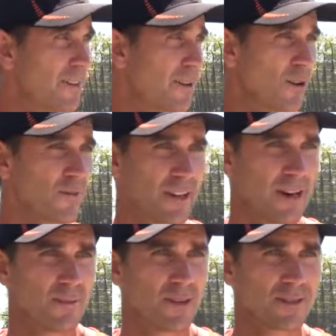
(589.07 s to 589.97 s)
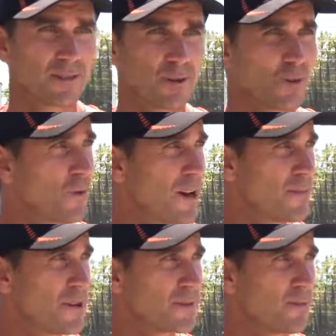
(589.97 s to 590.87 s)
and life can be. It's not all
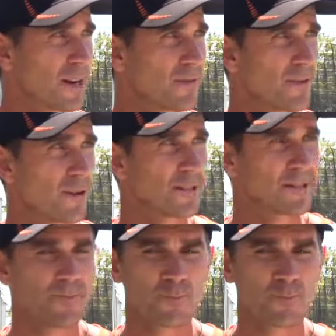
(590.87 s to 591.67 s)
rainbows and butterflies.